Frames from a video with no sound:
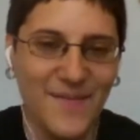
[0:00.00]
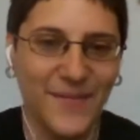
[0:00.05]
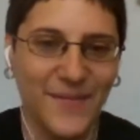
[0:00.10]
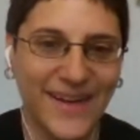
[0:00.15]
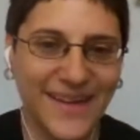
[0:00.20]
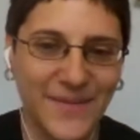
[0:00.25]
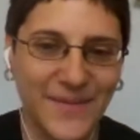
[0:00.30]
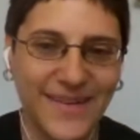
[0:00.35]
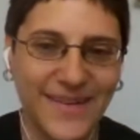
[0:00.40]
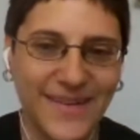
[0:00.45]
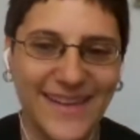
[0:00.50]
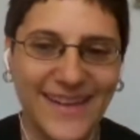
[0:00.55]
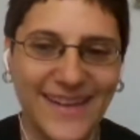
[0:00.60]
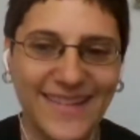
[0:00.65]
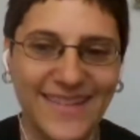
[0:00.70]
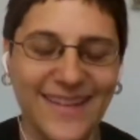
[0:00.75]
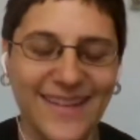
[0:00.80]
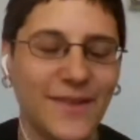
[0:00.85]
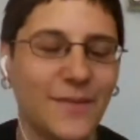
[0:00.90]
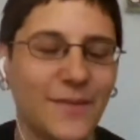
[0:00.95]
my my
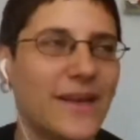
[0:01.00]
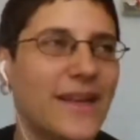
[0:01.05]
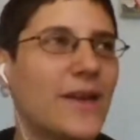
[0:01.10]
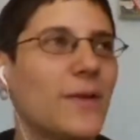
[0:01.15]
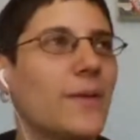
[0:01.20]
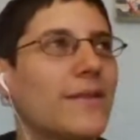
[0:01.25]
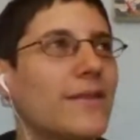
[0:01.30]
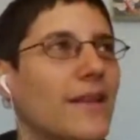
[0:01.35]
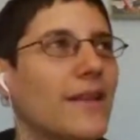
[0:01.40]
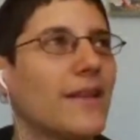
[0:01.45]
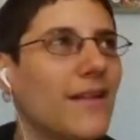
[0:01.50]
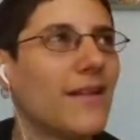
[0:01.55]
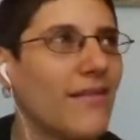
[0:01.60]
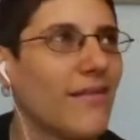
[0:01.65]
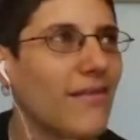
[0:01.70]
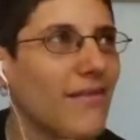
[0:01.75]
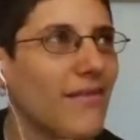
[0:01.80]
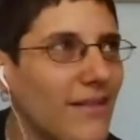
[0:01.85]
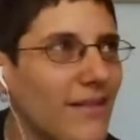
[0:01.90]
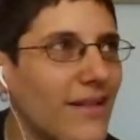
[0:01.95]
dad said that when he was
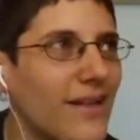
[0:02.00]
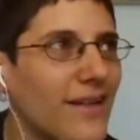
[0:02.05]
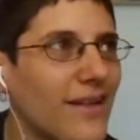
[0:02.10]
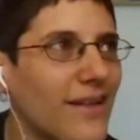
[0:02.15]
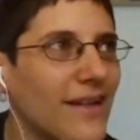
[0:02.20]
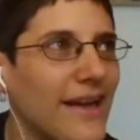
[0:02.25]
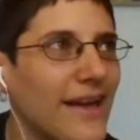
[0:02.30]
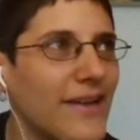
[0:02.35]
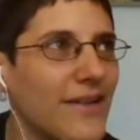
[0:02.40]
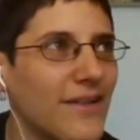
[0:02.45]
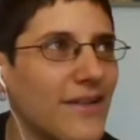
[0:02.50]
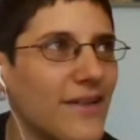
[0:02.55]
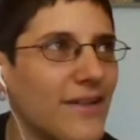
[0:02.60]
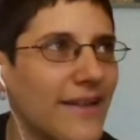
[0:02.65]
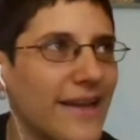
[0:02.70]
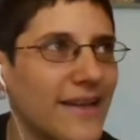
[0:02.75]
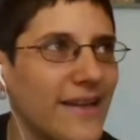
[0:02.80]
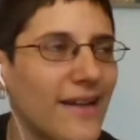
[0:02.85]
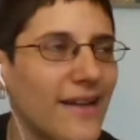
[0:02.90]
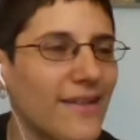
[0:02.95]
in I don't know
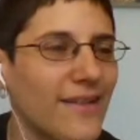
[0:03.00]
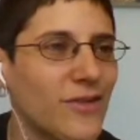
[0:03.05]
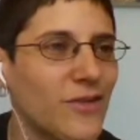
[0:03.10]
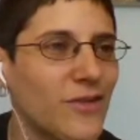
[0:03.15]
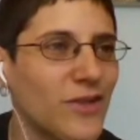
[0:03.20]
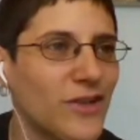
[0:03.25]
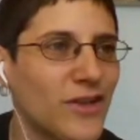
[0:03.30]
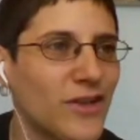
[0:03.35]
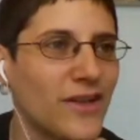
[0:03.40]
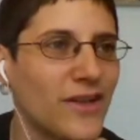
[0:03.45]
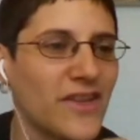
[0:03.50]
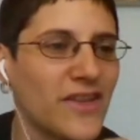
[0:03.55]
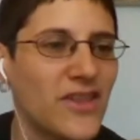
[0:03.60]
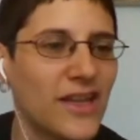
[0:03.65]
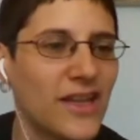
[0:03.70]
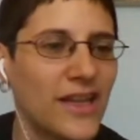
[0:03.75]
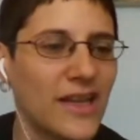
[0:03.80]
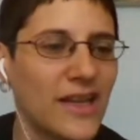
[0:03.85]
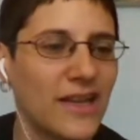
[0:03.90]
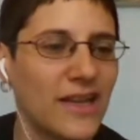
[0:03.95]
like high school or college
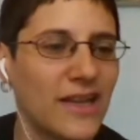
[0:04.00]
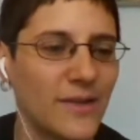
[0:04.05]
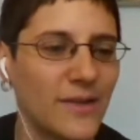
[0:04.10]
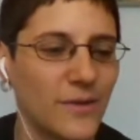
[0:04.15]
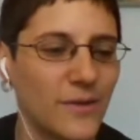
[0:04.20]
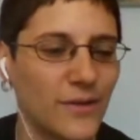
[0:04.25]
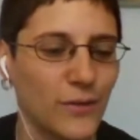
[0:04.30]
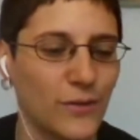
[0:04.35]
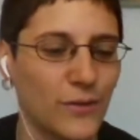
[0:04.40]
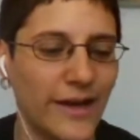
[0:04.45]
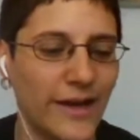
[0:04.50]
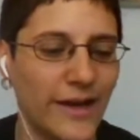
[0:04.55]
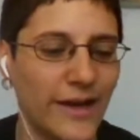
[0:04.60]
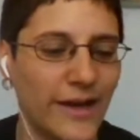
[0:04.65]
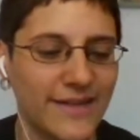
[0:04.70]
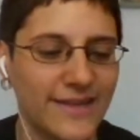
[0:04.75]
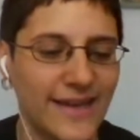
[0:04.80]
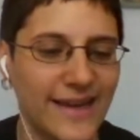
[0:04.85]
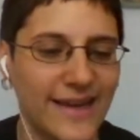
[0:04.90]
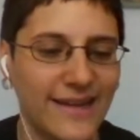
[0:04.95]
that he like was
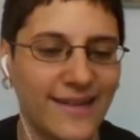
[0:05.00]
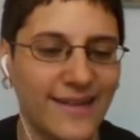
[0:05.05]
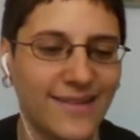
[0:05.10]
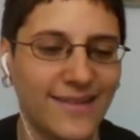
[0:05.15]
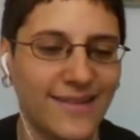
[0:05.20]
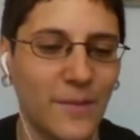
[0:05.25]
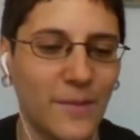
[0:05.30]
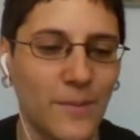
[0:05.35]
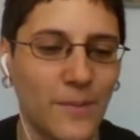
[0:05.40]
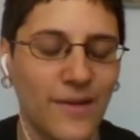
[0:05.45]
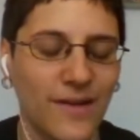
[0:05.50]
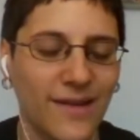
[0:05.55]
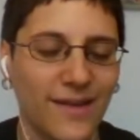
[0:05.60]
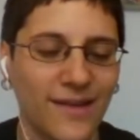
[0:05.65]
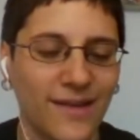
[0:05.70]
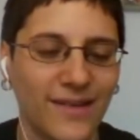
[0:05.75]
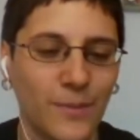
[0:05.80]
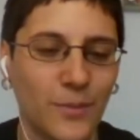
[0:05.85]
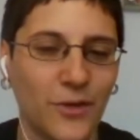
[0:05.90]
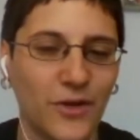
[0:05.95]
required to take some
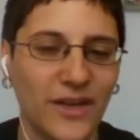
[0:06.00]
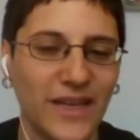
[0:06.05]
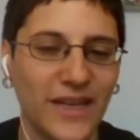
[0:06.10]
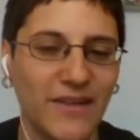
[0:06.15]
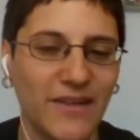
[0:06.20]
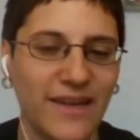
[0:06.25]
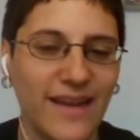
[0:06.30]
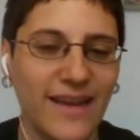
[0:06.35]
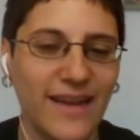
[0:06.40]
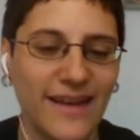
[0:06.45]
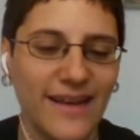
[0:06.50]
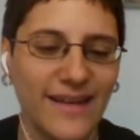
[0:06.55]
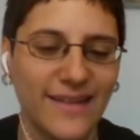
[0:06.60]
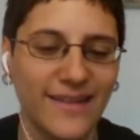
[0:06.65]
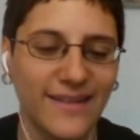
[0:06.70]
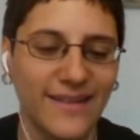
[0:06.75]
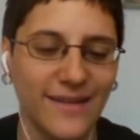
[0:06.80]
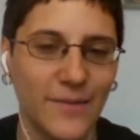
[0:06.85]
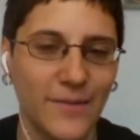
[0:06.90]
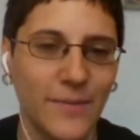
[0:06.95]
sport unit
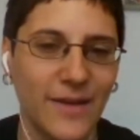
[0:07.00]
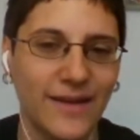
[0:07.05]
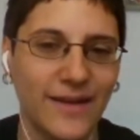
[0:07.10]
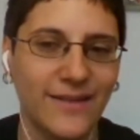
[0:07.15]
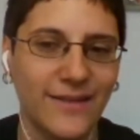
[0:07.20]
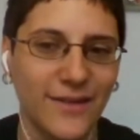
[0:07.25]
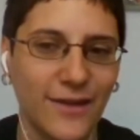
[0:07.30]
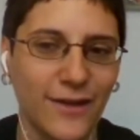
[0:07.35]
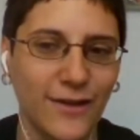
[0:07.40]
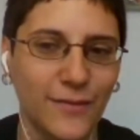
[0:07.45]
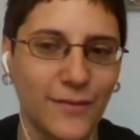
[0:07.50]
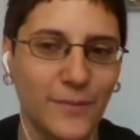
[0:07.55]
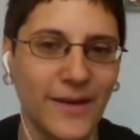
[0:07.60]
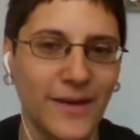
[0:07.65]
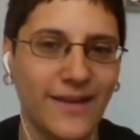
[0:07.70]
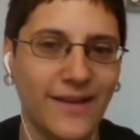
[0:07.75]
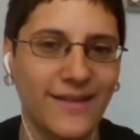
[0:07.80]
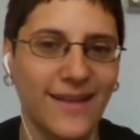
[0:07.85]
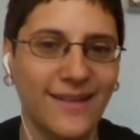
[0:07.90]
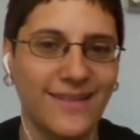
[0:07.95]
and so he picked golf
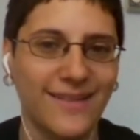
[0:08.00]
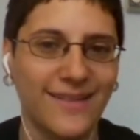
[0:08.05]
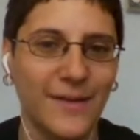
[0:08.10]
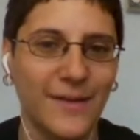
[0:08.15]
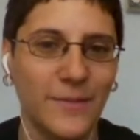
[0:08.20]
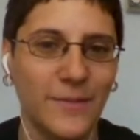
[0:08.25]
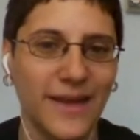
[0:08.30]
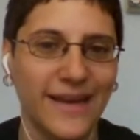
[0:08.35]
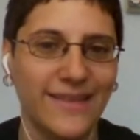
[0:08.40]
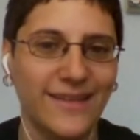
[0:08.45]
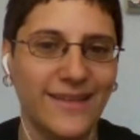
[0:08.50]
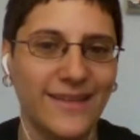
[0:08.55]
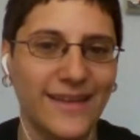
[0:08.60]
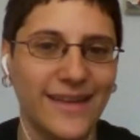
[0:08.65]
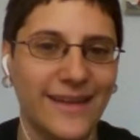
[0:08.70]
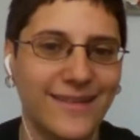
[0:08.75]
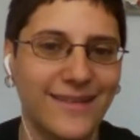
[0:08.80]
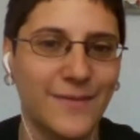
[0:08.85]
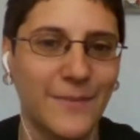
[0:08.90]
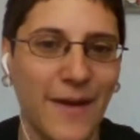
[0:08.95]
because that seemed like the
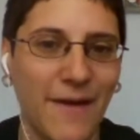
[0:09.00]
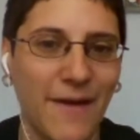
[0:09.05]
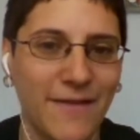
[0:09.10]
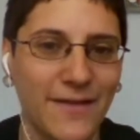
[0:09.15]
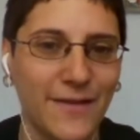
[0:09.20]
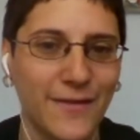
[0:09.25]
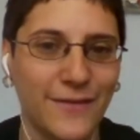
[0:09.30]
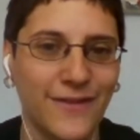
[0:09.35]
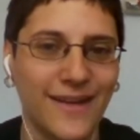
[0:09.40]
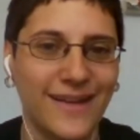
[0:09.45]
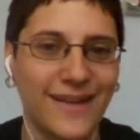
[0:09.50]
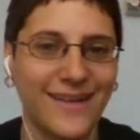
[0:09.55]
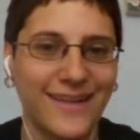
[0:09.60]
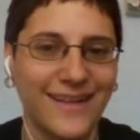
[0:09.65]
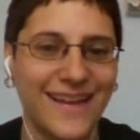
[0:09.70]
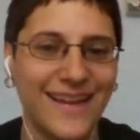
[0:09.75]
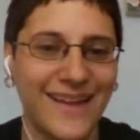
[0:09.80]
least amount of like